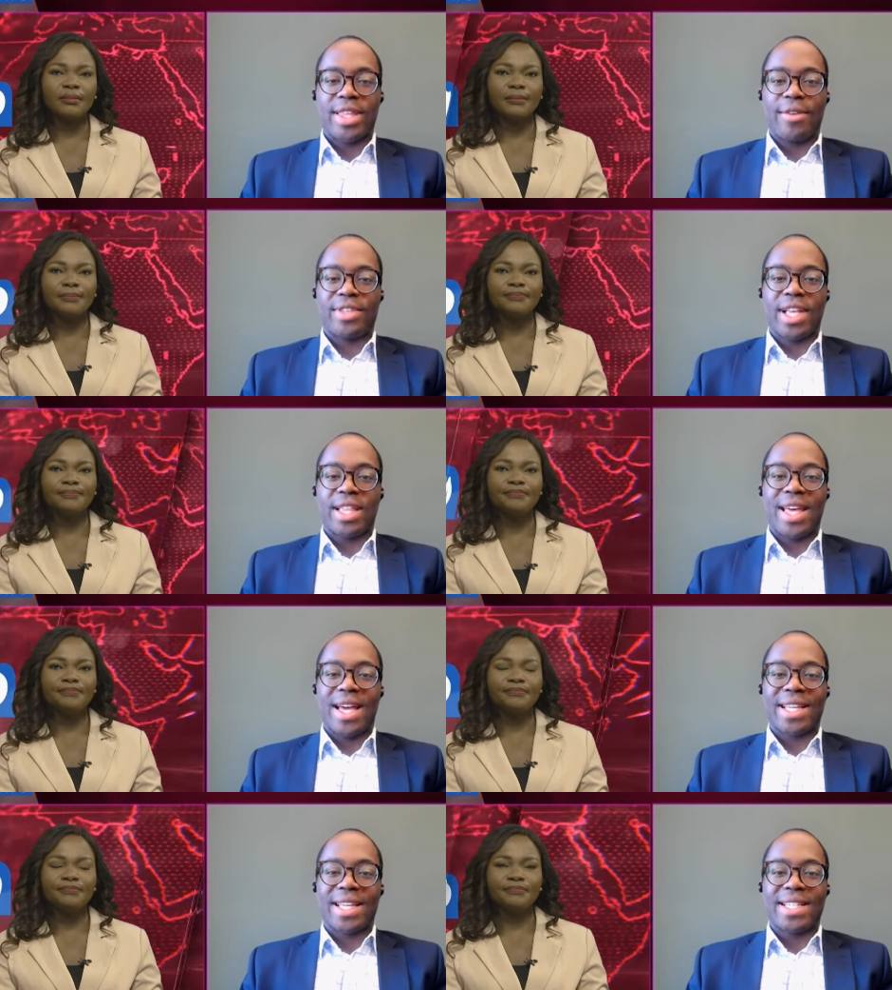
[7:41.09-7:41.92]
Speaker 1: And the
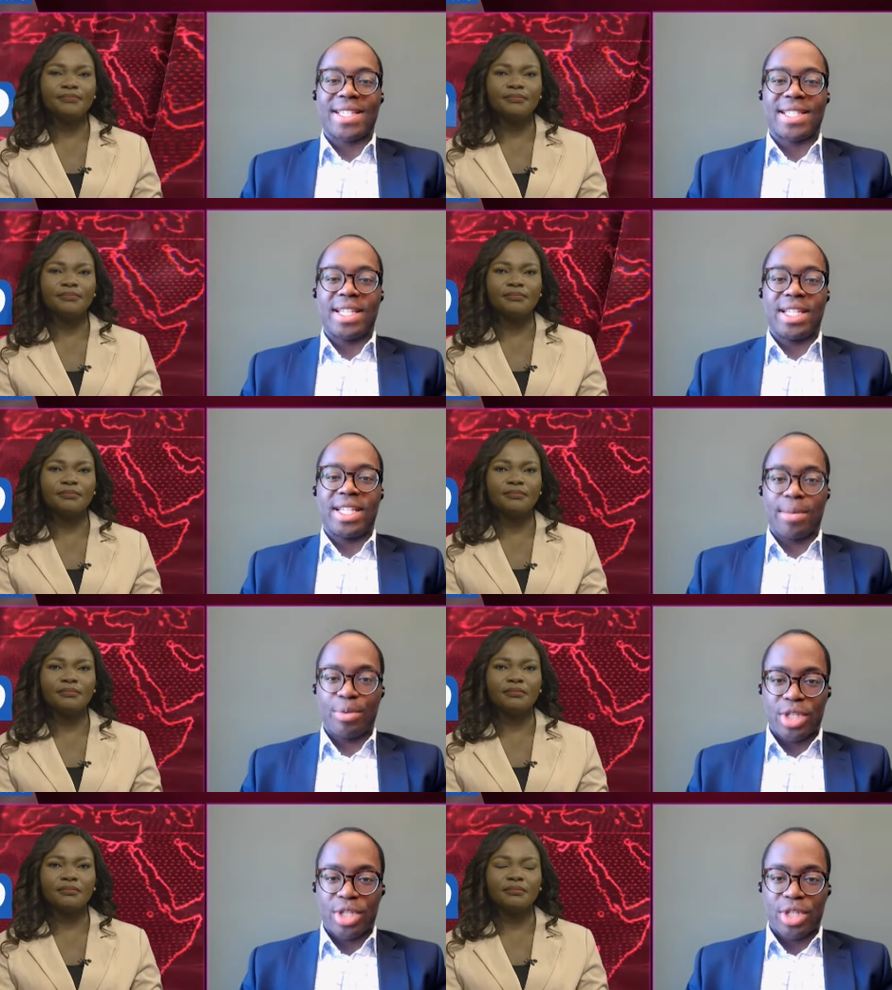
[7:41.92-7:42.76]
reason they've said that
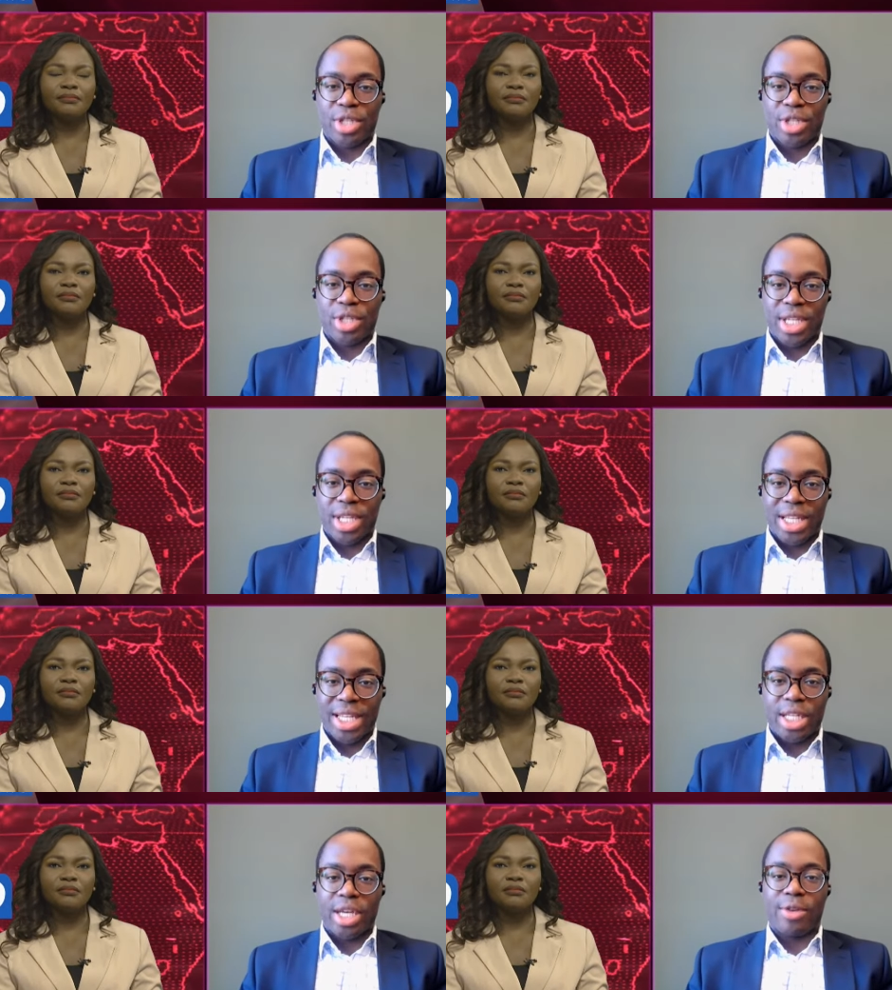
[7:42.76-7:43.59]
is the deputy
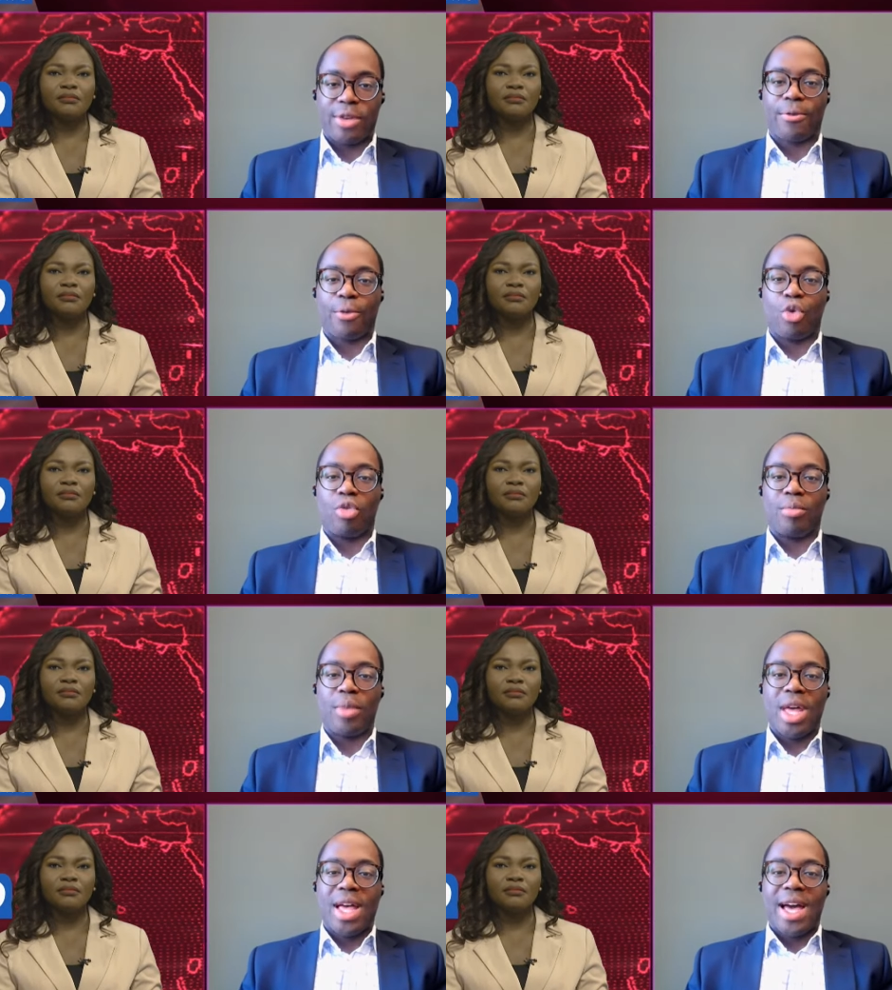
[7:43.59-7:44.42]
leader
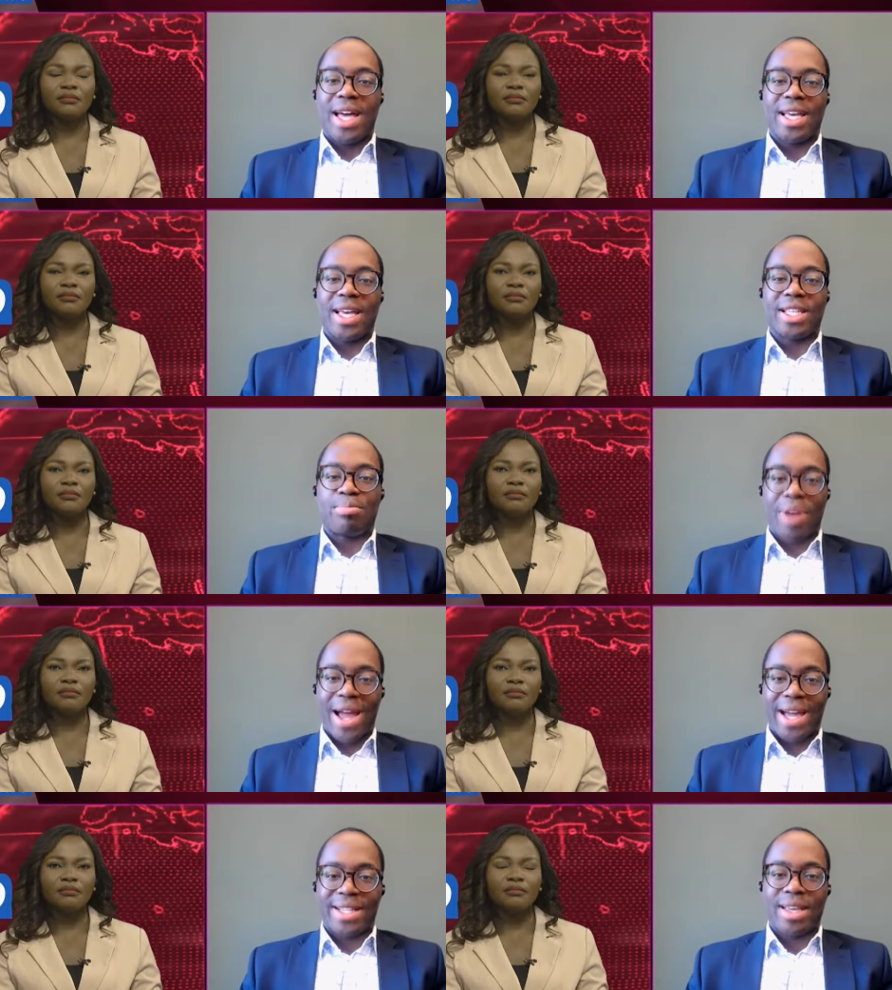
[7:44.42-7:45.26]
of reform
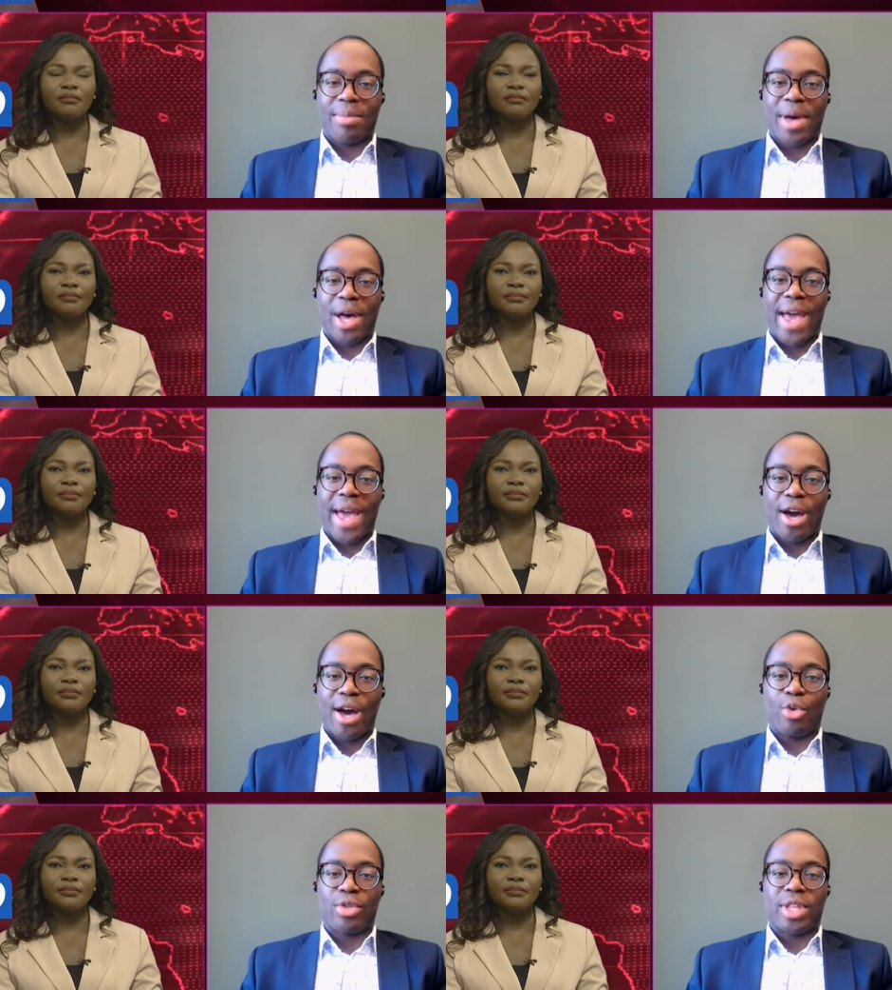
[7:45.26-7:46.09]
has bragged
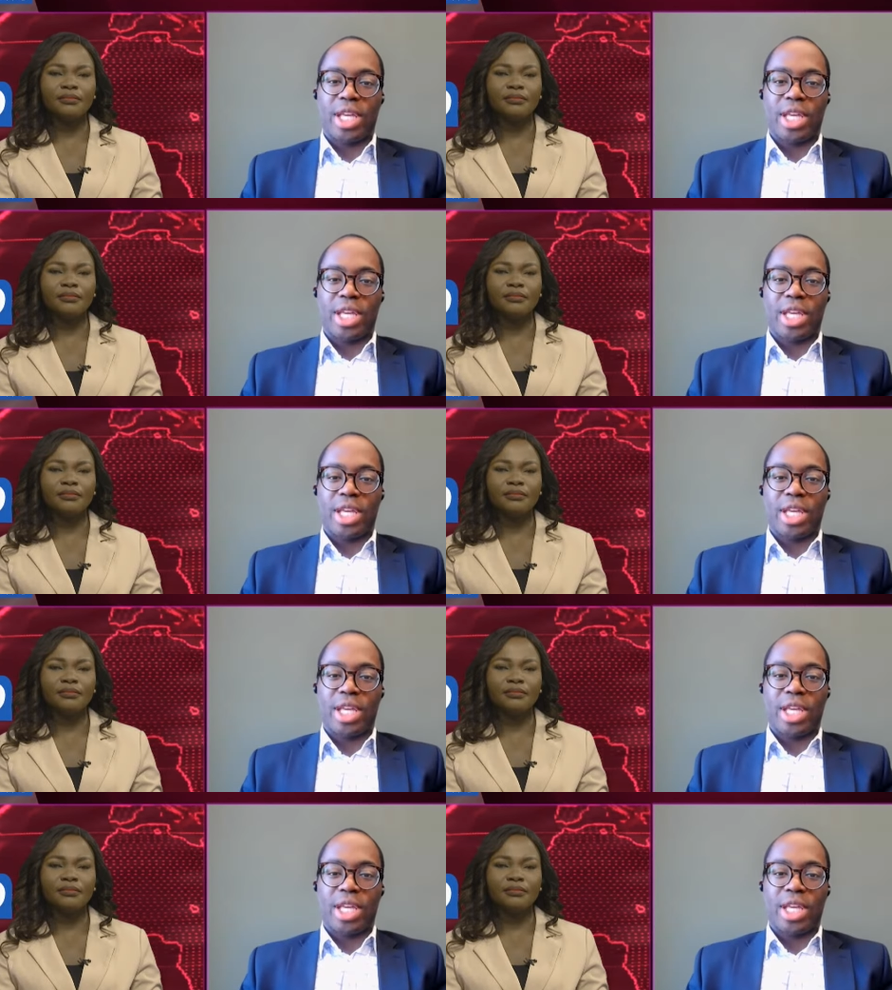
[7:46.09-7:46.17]
about